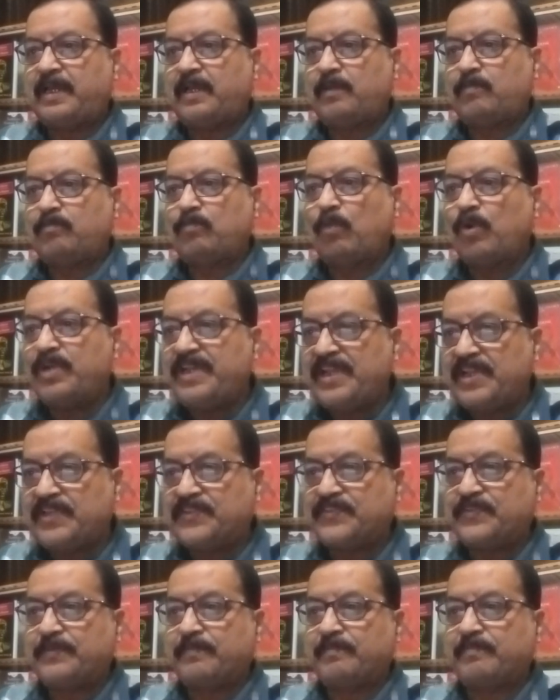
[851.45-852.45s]

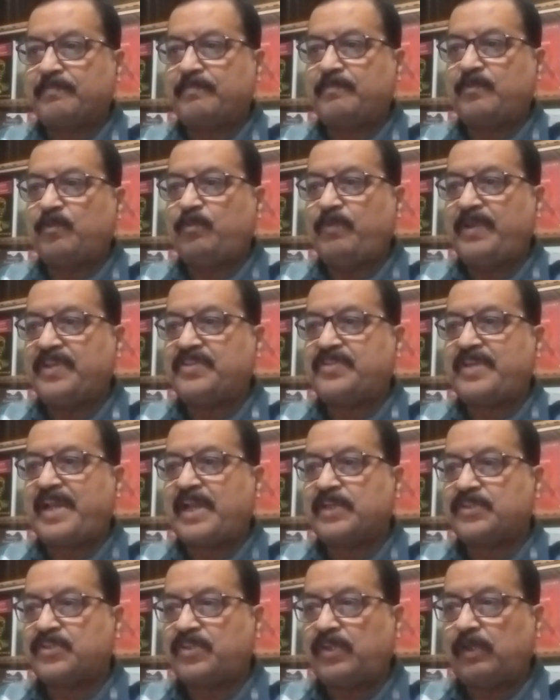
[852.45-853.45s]
Monism, which
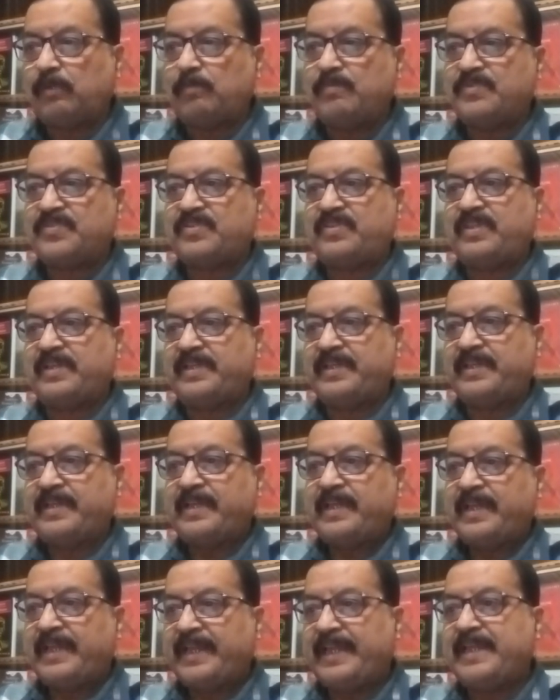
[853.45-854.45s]
assumes the
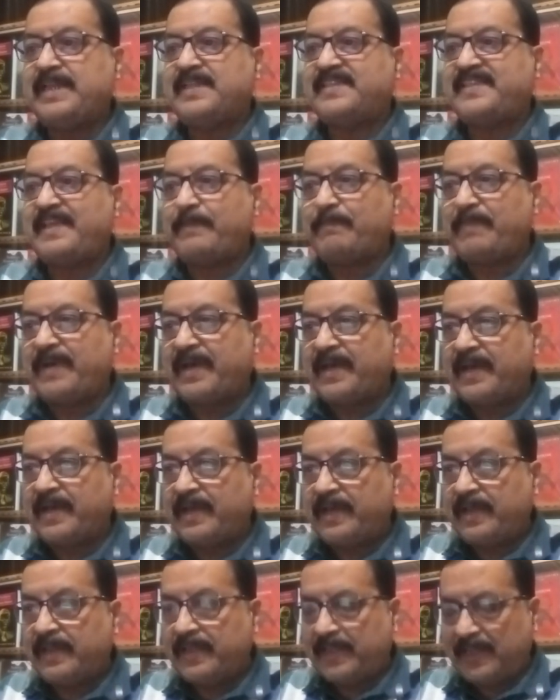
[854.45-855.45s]

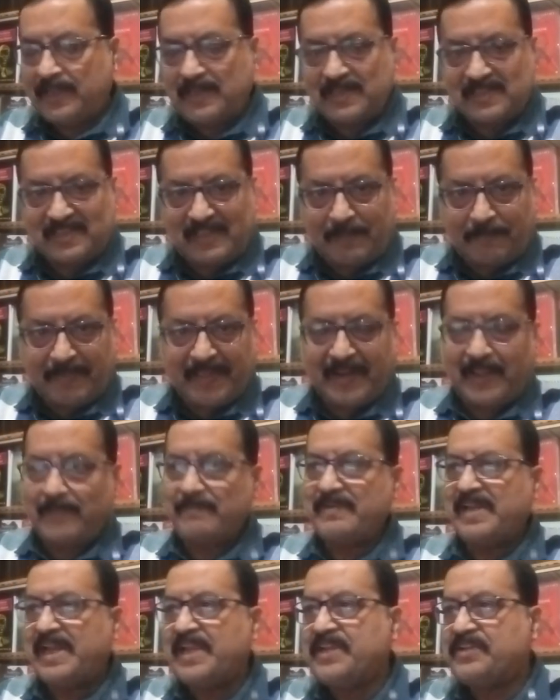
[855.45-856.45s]

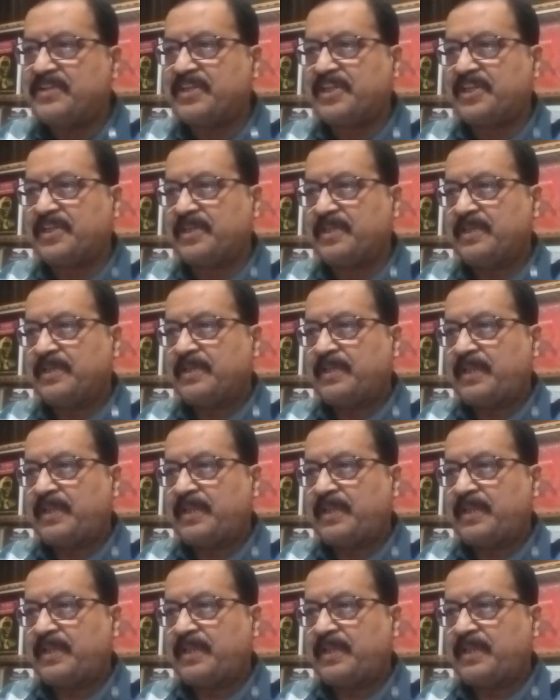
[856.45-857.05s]
inseparability